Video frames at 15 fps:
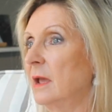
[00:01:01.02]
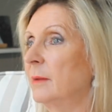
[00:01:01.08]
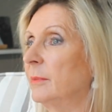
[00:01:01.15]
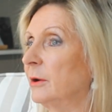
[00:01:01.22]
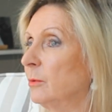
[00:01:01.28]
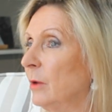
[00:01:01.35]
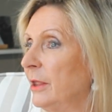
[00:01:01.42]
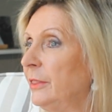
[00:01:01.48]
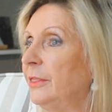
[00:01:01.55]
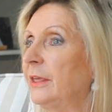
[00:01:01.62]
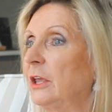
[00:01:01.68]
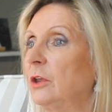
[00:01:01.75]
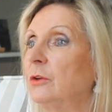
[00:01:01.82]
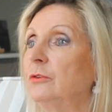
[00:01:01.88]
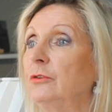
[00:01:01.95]
But one
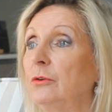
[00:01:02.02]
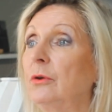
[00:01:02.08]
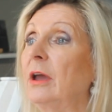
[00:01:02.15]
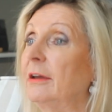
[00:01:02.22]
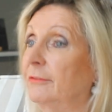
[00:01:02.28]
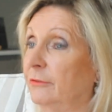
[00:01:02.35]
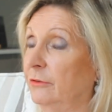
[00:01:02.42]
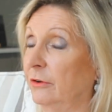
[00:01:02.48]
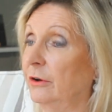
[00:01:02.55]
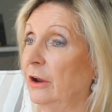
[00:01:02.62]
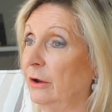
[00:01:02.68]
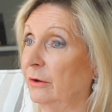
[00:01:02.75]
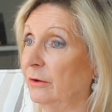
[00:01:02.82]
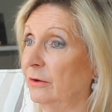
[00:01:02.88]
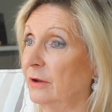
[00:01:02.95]
thing you do have to
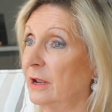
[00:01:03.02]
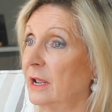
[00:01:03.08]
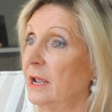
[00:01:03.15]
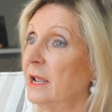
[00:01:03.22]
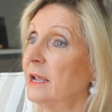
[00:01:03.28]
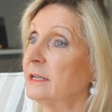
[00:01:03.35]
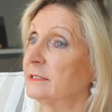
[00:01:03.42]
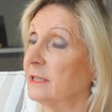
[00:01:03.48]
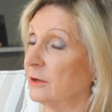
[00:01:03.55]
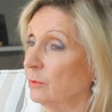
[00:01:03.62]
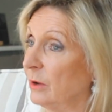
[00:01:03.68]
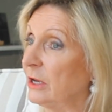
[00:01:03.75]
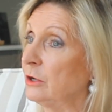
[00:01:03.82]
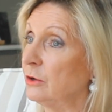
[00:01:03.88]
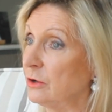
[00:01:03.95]
know is that
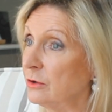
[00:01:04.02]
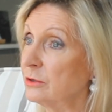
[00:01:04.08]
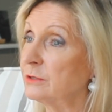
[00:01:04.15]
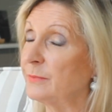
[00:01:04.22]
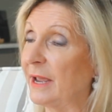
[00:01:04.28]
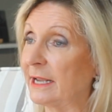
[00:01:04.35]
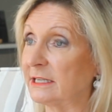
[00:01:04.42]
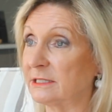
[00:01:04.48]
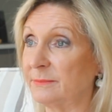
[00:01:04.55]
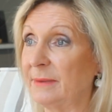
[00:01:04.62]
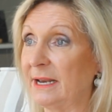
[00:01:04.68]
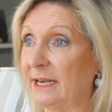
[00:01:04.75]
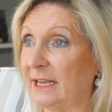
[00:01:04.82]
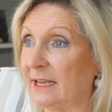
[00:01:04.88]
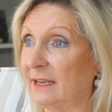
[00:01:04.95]
when you use bank's
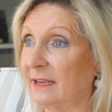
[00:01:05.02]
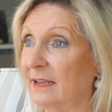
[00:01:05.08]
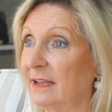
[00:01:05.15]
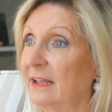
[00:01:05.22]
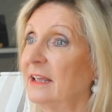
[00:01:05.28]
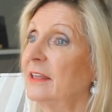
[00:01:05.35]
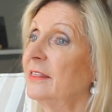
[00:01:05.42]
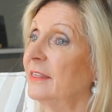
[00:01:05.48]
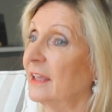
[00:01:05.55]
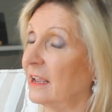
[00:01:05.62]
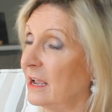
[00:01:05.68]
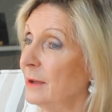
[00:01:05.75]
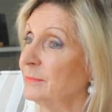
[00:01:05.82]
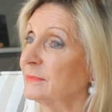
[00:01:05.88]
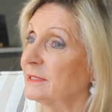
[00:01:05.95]
money, there
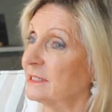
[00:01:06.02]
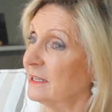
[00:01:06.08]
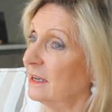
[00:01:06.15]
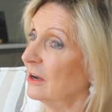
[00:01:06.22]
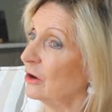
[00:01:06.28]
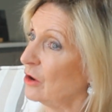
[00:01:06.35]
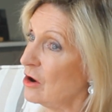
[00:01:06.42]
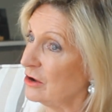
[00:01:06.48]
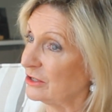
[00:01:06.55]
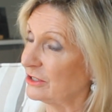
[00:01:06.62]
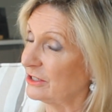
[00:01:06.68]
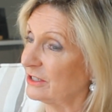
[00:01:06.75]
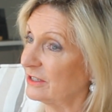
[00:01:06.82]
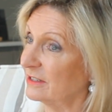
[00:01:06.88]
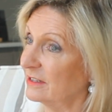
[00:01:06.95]
comes a
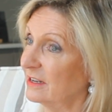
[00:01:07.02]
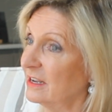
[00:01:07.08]
cost.